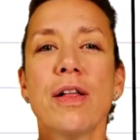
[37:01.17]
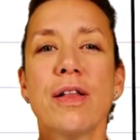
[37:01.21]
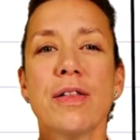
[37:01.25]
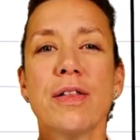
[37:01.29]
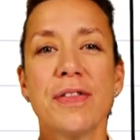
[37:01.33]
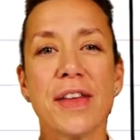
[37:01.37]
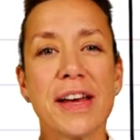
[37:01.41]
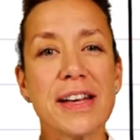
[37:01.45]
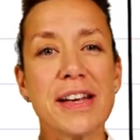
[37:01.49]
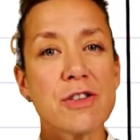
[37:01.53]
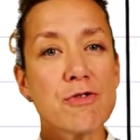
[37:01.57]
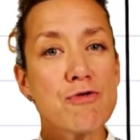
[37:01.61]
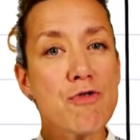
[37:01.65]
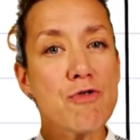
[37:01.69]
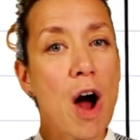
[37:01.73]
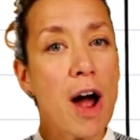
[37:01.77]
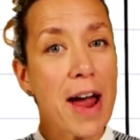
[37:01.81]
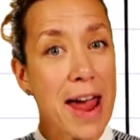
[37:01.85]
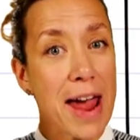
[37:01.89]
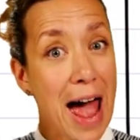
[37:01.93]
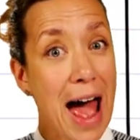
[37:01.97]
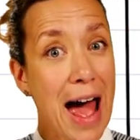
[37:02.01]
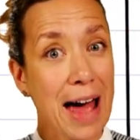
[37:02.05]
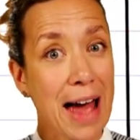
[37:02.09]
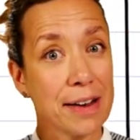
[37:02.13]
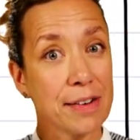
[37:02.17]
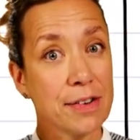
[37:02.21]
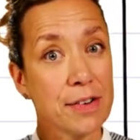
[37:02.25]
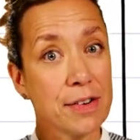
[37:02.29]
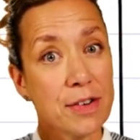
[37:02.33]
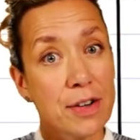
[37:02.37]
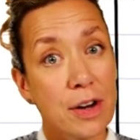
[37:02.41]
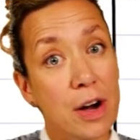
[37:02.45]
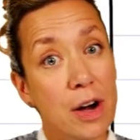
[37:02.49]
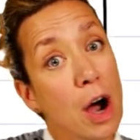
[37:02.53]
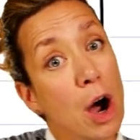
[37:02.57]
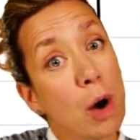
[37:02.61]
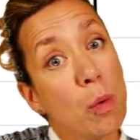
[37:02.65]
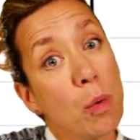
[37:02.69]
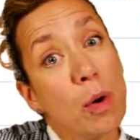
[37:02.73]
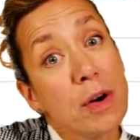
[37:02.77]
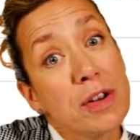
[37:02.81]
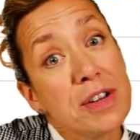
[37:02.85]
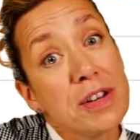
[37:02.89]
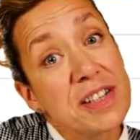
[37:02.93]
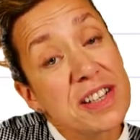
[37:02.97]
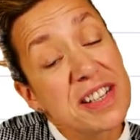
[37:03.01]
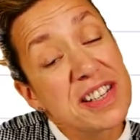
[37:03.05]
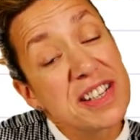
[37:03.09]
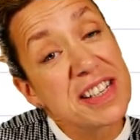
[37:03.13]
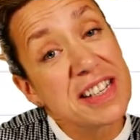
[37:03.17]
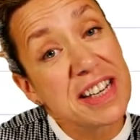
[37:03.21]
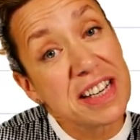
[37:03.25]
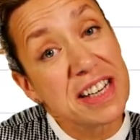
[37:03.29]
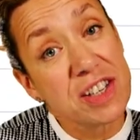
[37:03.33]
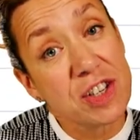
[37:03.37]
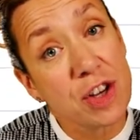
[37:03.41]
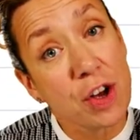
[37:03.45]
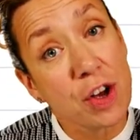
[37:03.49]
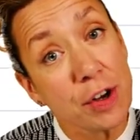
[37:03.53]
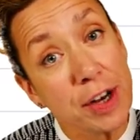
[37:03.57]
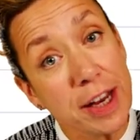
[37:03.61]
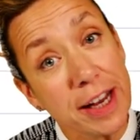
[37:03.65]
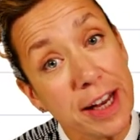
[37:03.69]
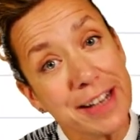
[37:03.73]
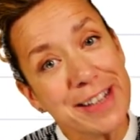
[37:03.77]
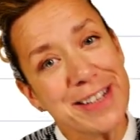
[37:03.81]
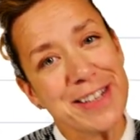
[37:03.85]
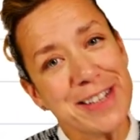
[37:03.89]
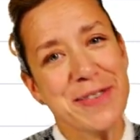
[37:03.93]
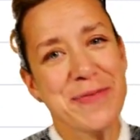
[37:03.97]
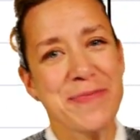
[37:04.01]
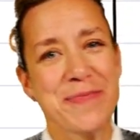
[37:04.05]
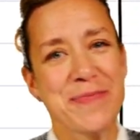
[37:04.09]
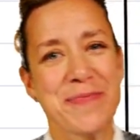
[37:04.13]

This right hand, I want you to sit on it.